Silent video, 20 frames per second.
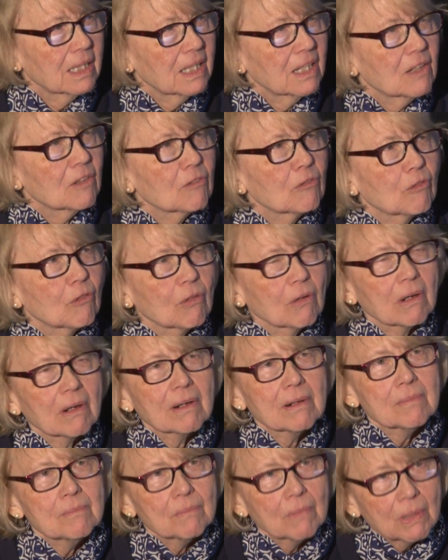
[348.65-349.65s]
For
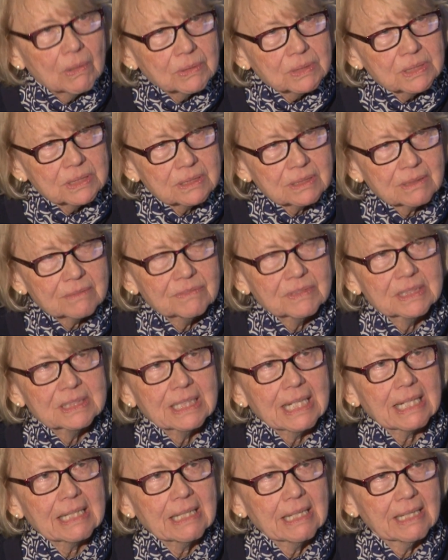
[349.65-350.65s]
most of the
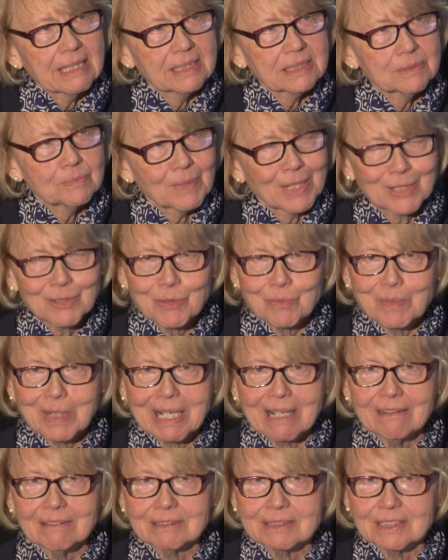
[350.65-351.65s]
decades
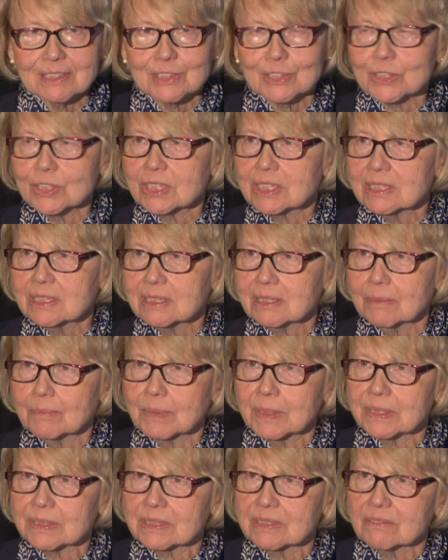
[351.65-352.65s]
microbiologists looked at the
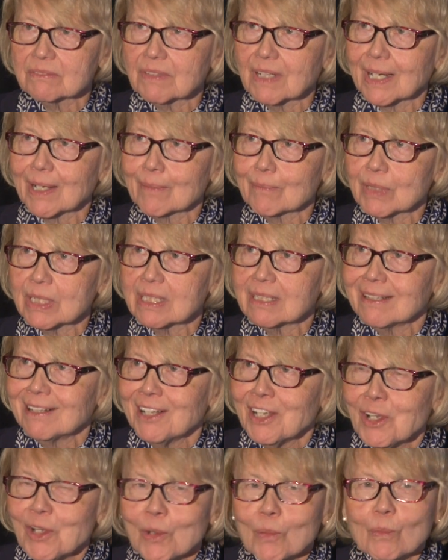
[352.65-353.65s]
built environment,
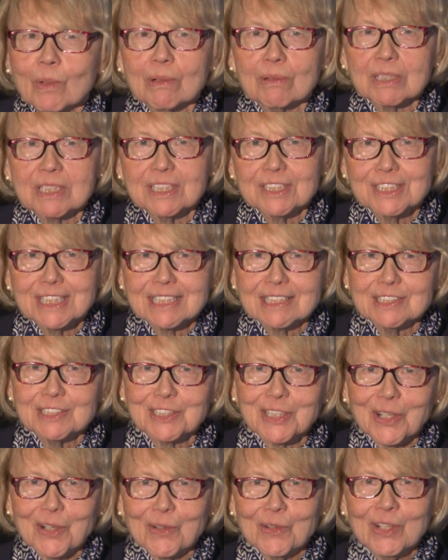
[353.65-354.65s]
we were doing
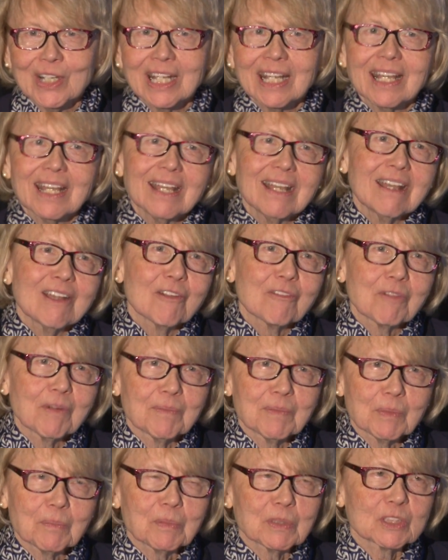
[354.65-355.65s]
so from
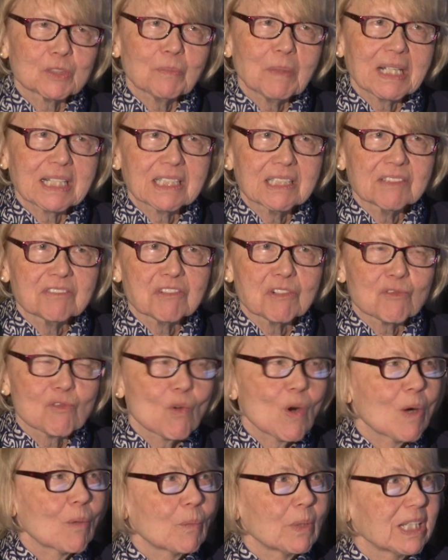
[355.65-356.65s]
the perspective of
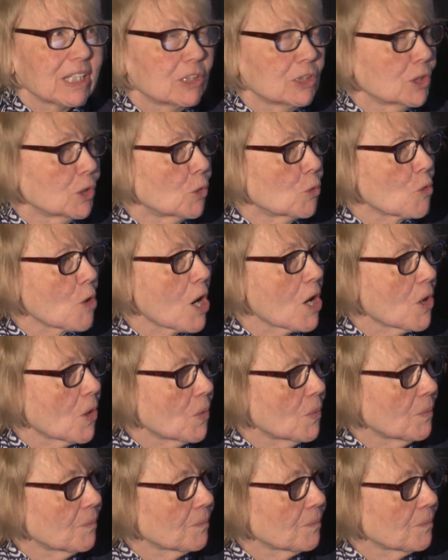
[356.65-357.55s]
what we could grow.